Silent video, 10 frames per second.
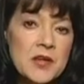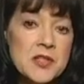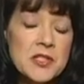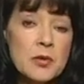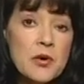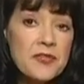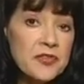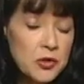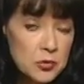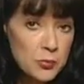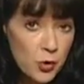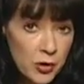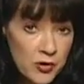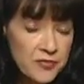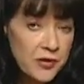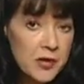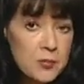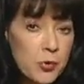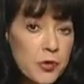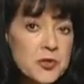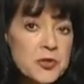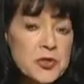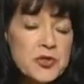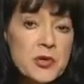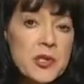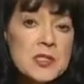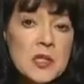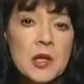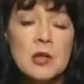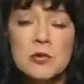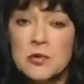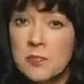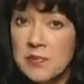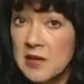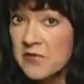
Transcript: So a few more very important nutrients include the B